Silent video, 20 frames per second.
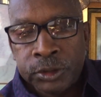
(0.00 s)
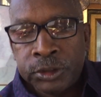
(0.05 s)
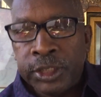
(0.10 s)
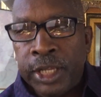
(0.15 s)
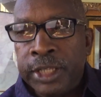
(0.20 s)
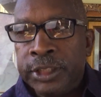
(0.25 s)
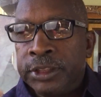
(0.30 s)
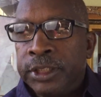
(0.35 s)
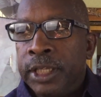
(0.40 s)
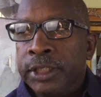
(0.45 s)

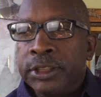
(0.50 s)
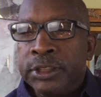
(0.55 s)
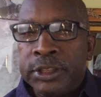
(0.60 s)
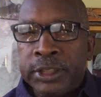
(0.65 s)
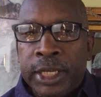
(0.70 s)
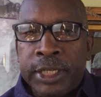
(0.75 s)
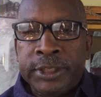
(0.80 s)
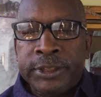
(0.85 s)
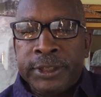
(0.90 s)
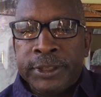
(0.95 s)
thinks that
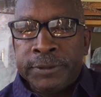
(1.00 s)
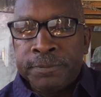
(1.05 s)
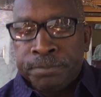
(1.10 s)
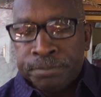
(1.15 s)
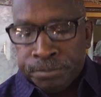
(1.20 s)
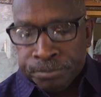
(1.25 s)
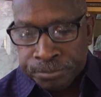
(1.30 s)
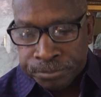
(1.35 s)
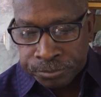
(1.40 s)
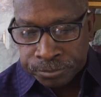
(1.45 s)

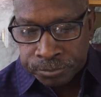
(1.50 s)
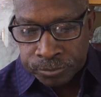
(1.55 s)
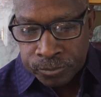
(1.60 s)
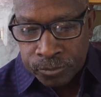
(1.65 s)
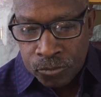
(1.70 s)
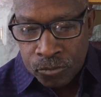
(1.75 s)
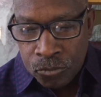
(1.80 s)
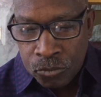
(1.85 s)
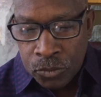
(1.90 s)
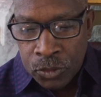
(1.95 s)
Satan,
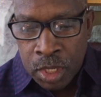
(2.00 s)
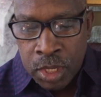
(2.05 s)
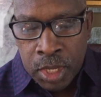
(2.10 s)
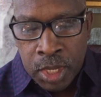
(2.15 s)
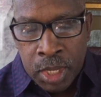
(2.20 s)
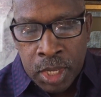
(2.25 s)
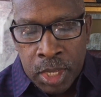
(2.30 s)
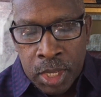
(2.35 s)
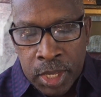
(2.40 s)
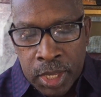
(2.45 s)

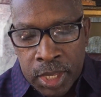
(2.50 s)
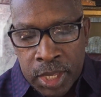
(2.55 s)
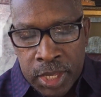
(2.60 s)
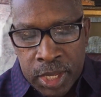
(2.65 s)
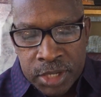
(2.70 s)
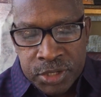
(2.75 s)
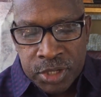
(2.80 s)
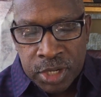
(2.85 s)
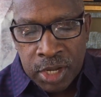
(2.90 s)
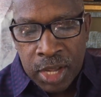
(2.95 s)
he
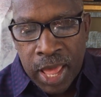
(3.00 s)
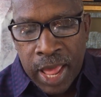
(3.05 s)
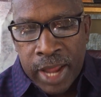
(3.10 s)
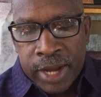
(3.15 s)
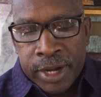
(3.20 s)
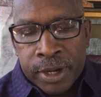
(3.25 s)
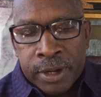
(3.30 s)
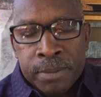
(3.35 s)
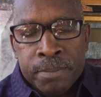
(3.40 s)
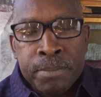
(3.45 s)
is a
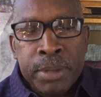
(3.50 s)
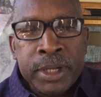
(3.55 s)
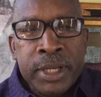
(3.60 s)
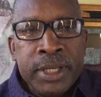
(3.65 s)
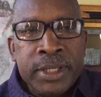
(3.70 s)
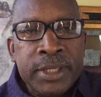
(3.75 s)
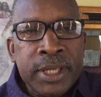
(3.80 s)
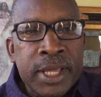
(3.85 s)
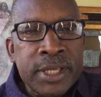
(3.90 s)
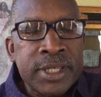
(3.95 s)
liar, but
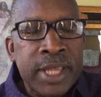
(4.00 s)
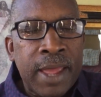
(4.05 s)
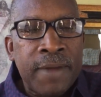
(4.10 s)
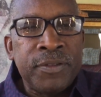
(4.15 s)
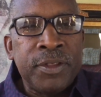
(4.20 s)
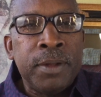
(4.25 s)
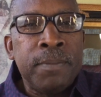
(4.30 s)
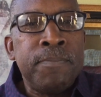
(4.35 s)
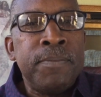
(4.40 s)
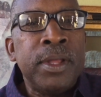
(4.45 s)
he does
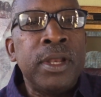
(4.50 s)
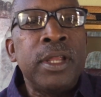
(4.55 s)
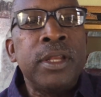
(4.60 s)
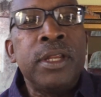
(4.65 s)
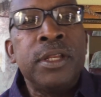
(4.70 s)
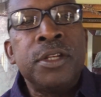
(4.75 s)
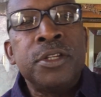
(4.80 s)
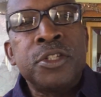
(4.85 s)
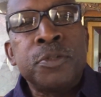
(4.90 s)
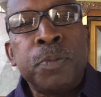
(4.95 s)
have the
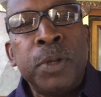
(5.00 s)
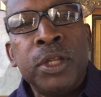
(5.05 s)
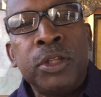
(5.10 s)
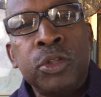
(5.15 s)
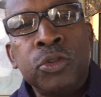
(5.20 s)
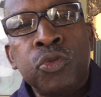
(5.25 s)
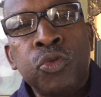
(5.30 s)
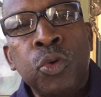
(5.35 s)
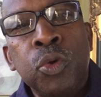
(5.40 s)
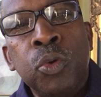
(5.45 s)
ability to speak
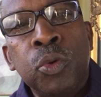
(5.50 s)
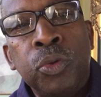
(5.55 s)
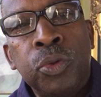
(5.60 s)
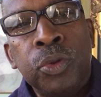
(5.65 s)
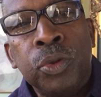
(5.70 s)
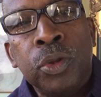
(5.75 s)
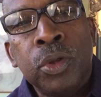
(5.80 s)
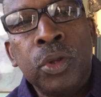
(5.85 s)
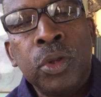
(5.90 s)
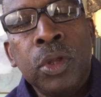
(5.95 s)
the
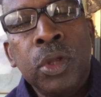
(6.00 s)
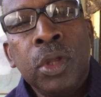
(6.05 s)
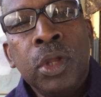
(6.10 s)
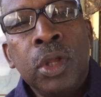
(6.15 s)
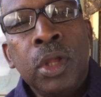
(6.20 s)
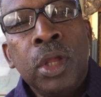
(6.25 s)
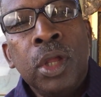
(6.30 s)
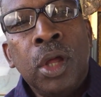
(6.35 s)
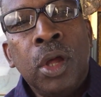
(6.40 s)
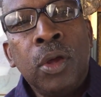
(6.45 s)
truth.
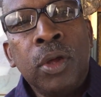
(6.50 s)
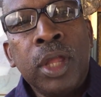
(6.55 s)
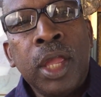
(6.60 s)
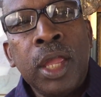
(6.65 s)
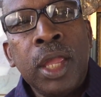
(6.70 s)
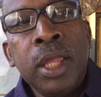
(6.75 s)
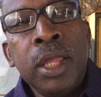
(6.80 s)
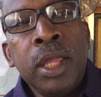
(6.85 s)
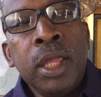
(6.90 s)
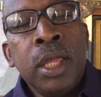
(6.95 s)

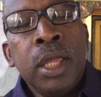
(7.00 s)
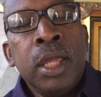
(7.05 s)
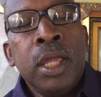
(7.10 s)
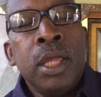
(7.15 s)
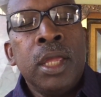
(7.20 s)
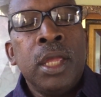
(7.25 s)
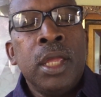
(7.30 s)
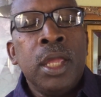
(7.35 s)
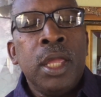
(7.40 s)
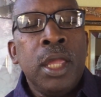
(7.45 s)
Okay?
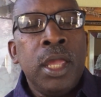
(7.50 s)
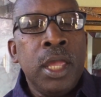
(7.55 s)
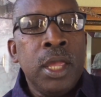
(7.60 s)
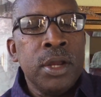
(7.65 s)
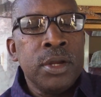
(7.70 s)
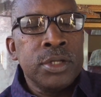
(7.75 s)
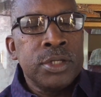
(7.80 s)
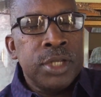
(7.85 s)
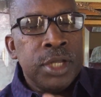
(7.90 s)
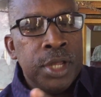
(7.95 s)

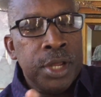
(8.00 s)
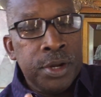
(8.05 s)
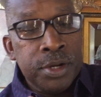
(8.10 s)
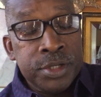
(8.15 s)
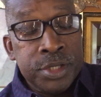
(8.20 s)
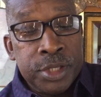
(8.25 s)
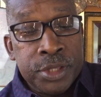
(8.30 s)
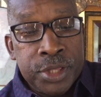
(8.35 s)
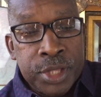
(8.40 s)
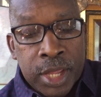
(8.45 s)

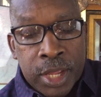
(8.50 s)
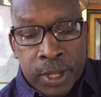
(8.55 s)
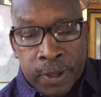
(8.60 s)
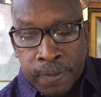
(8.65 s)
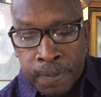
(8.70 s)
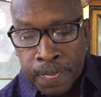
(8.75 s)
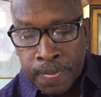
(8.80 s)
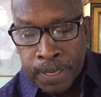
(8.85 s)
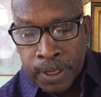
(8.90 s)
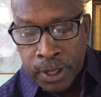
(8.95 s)
Here's the thing.
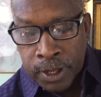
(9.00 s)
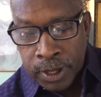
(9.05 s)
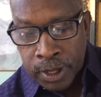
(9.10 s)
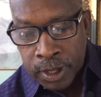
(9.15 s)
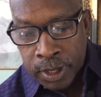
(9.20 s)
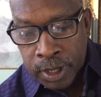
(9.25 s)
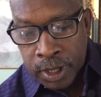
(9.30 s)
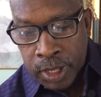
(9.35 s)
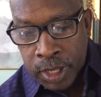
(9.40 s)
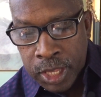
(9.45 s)

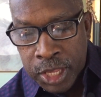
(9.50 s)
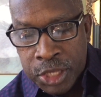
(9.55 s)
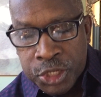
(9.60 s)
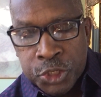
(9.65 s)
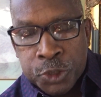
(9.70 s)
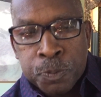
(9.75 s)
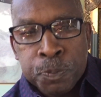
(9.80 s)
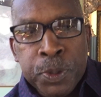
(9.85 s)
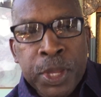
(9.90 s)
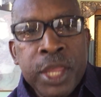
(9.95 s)
He
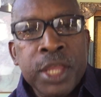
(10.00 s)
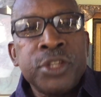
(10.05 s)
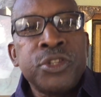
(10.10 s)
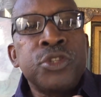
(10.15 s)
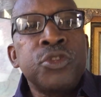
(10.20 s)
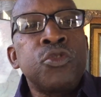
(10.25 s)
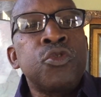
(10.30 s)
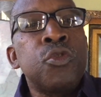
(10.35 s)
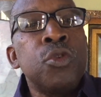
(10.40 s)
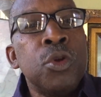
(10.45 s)
speaks
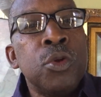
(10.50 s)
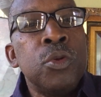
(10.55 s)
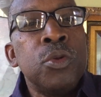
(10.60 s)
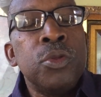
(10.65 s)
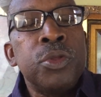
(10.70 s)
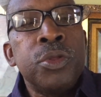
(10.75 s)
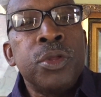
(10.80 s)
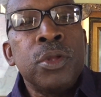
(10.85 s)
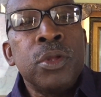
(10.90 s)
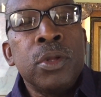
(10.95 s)

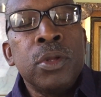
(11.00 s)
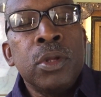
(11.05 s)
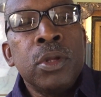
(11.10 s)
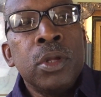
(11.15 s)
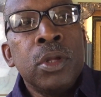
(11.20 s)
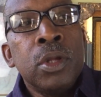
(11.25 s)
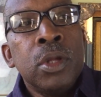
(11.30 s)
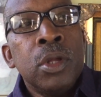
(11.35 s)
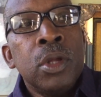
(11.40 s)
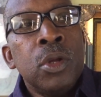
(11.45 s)
truth
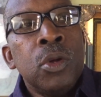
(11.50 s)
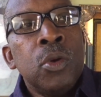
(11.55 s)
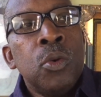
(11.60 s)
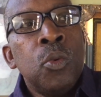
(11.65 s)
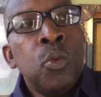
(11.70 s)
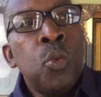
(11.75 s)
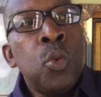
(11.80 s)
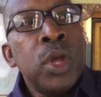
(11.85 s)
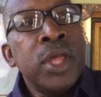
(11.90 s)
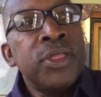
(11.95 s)

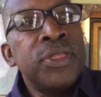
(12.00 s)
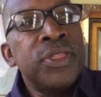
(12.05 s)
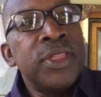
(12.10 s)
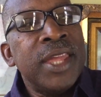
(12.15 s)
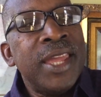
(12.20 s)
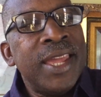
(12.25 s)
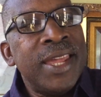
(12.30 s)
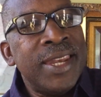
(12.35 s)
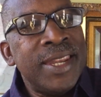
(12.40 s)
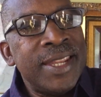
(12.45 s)

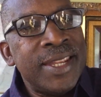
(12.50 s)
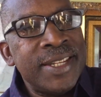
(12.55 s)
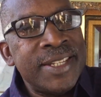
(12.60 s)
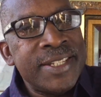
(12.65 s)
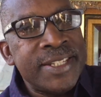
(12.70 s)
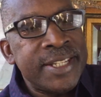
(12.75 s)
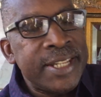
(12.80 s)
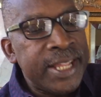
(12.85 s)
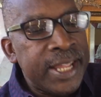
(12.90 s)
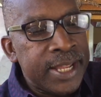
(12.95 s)
with an
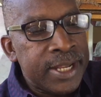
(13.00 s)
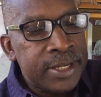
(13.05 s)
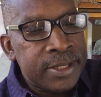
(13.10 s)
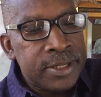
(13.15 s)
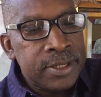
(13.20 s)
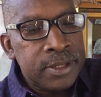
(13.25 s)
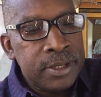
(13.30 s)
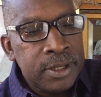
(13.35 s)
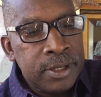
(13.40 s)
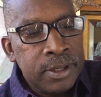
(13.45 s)

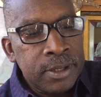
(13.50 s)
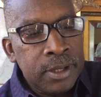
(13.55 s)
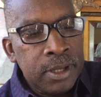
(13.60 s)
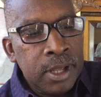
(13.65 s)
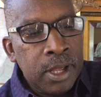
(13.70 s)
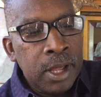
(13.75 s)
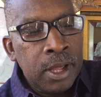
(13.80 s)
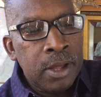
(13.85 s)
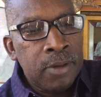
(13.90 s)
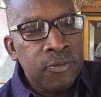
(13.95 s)
intent
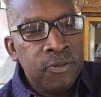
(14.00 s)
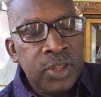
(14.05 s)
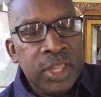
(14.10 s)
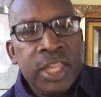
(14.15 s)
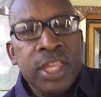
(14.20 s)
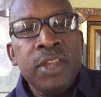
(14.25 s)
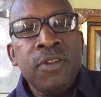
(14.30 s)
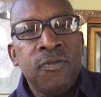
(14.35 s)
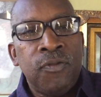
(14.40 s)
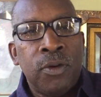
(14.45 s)
of
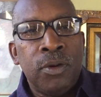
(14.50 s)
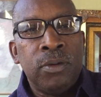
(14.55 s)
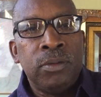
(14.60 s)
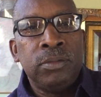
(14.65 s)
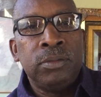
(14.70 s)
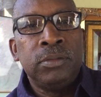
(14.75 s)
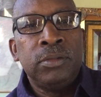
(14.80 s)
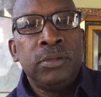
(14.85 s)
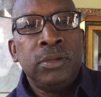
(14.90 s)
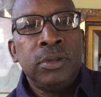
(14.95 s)
evil.